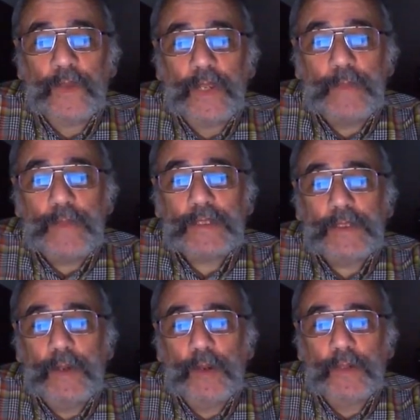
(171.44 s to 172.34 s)
He
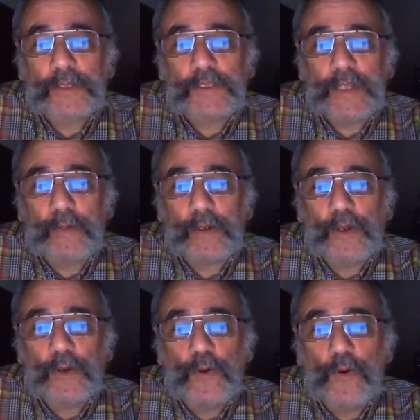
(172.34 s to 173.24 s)
patted me on my stomach
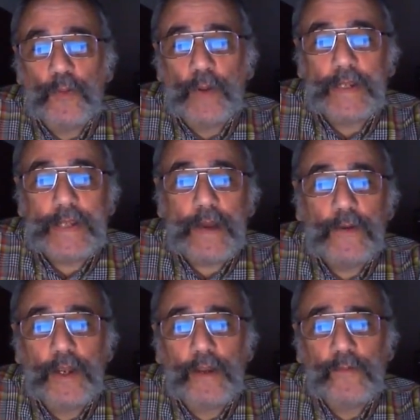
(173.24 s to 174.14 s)
all the way
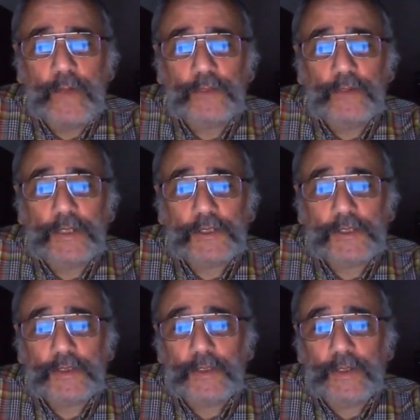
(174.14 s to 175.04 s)
down and over my dress.